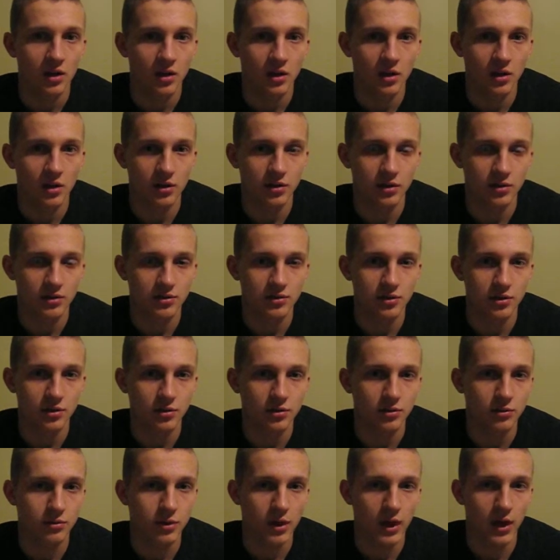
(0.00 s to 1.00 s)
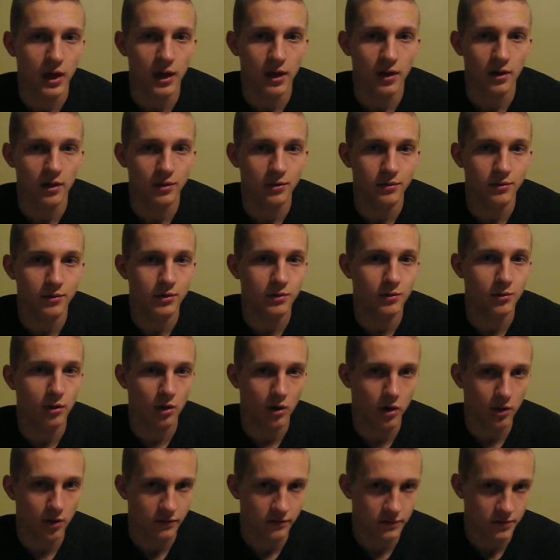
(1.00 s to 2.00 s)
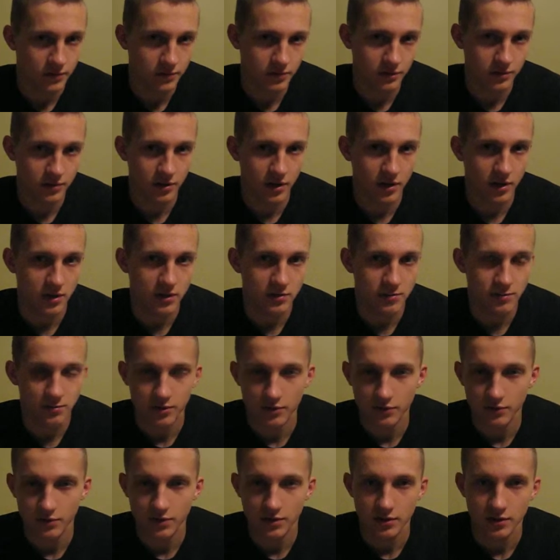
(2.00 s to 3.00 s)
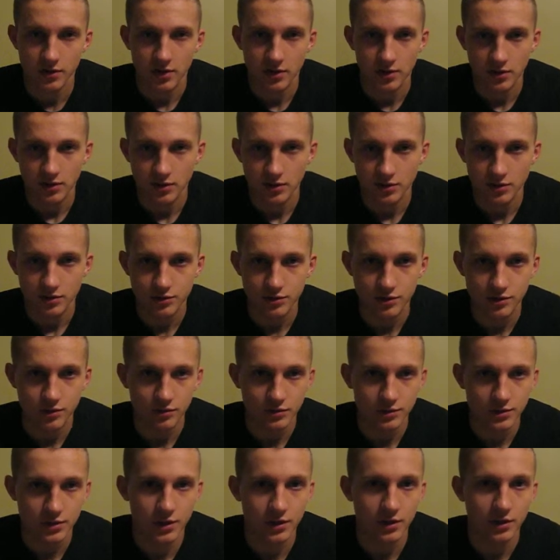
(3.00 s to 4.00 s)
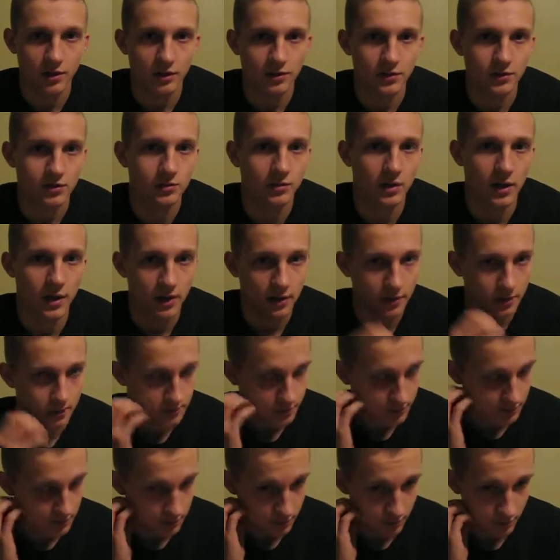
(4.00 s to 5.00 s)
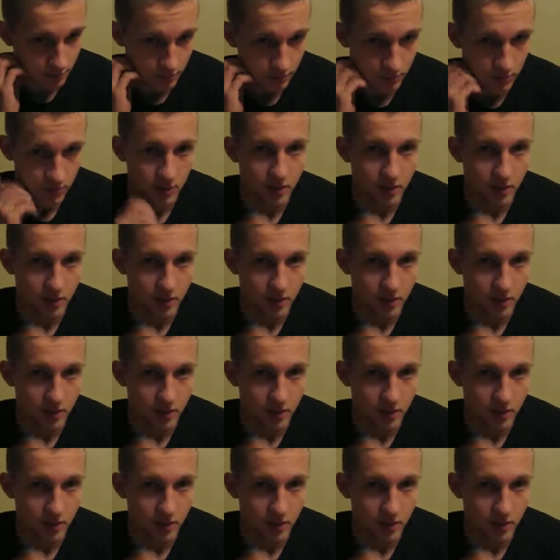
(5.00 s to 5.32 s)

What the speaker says: I showed how to harvest Chinese Privet shoots and also how to